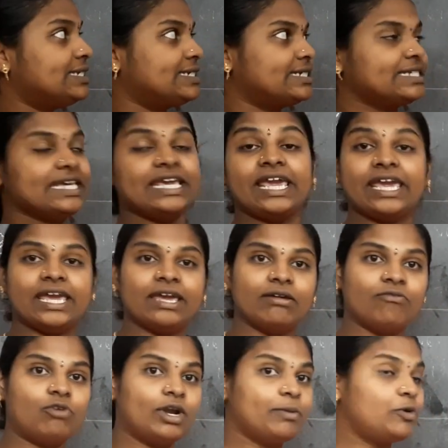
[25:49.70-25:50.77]
C,
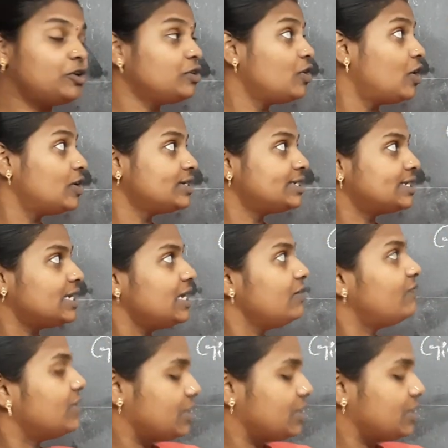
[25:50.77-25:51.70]
what about cos C? For